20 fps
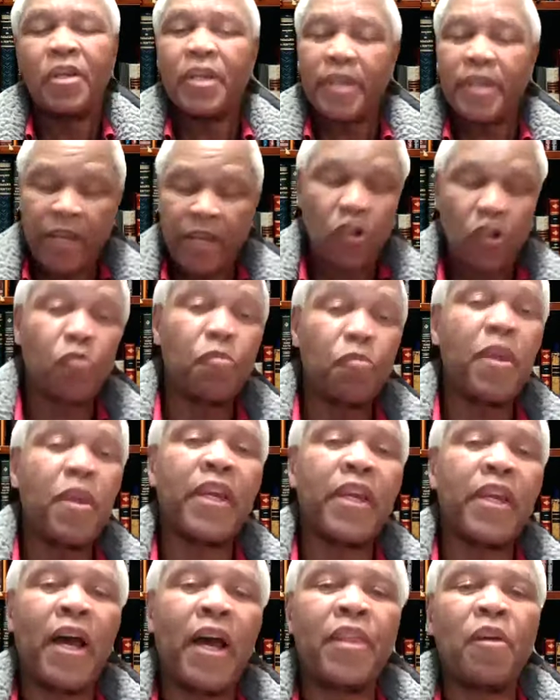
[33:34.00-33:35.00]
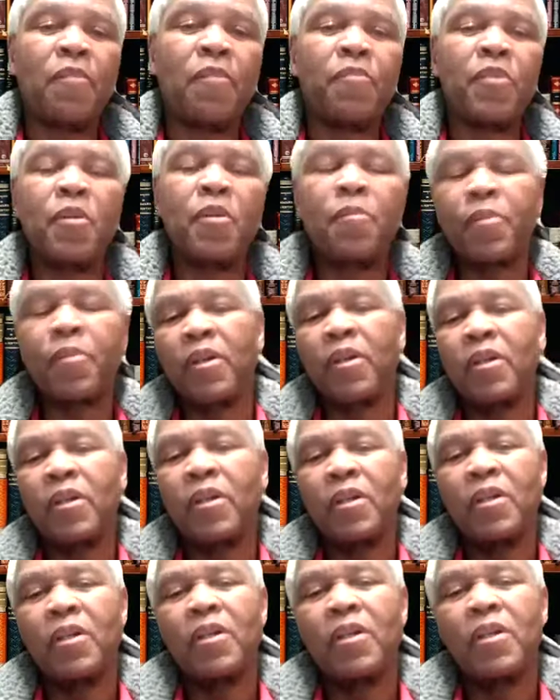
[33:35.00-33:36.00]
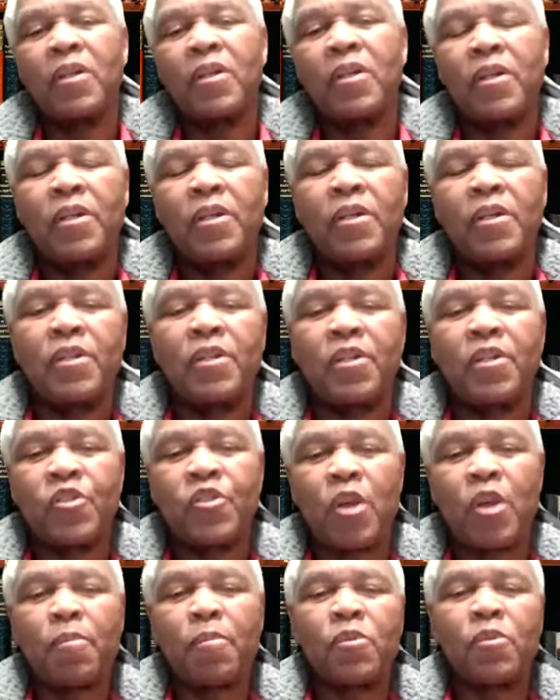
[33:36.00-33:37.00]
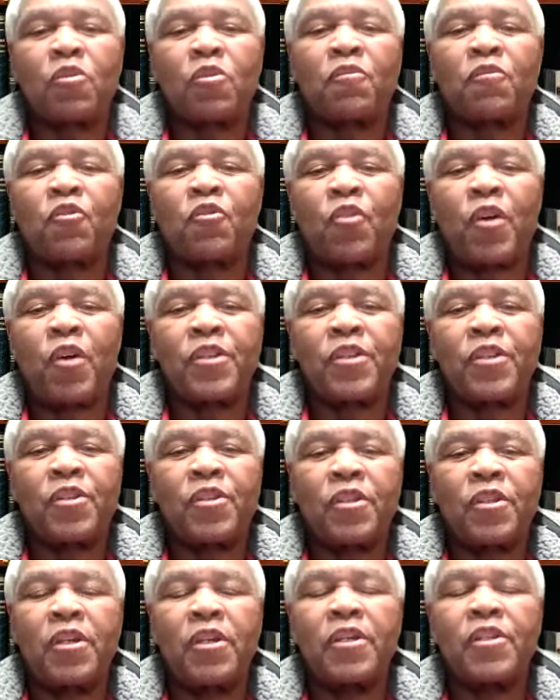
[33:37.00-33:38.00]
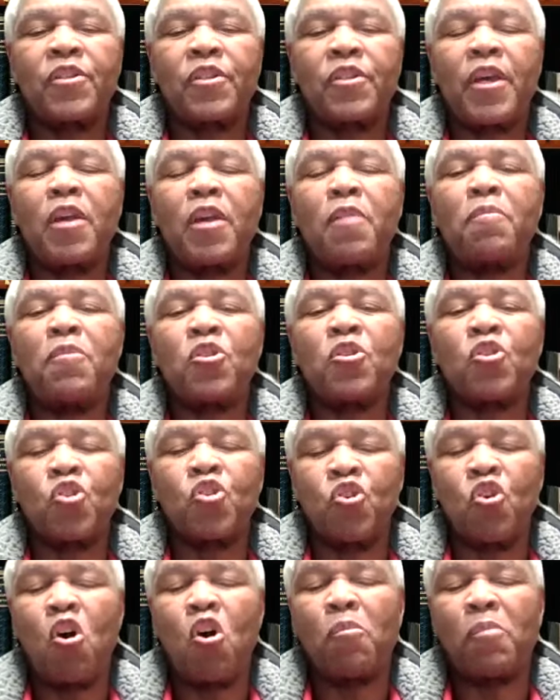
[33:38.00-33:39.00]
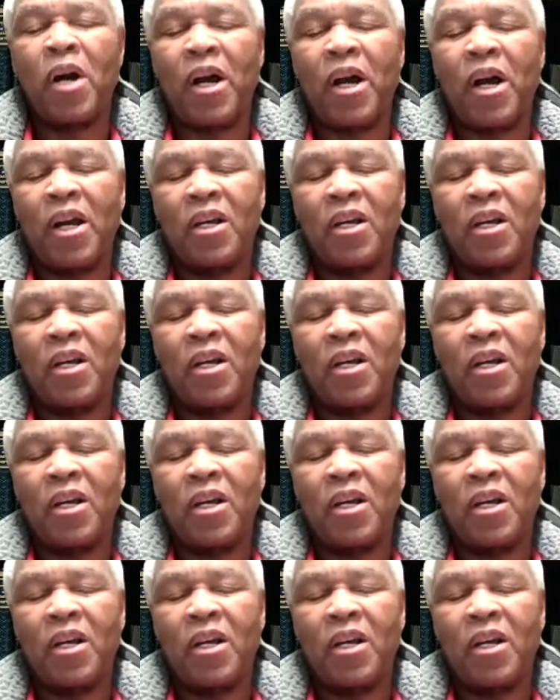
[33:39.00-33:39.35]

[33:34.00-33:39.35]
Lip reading: cannot make other people disciples of Christ. It's a misnomer.